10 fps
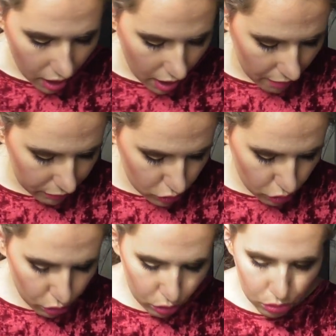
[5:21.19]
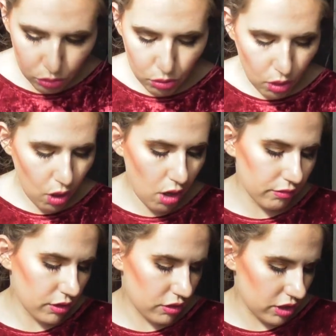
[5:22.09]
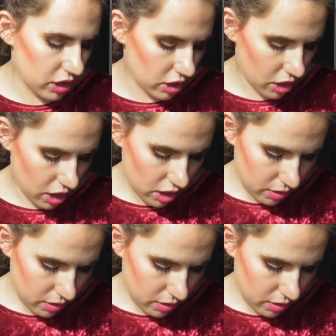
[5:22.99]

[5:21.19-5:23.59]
I have 2 of the